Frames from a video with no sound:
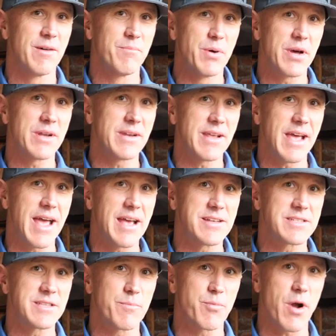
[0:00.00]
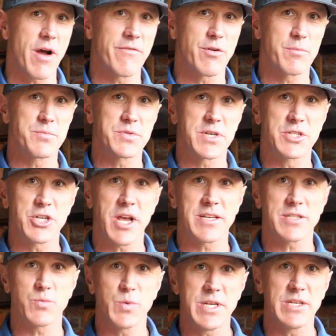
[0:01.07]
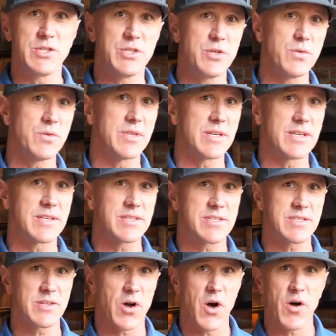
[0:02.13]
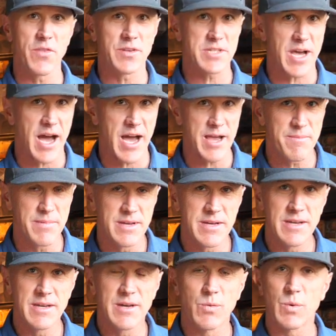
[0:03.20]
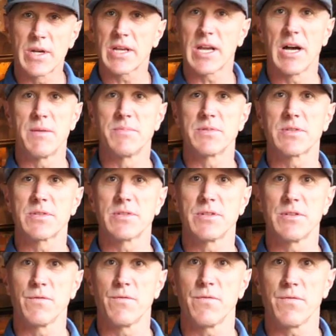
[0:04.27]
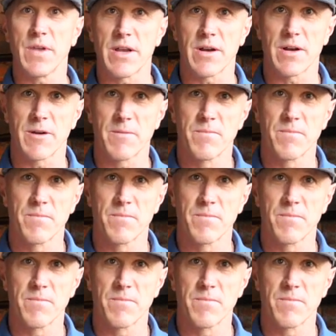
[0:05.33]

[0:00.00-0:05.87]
But as the proverb suggests, we do this all the time when it comes to fear.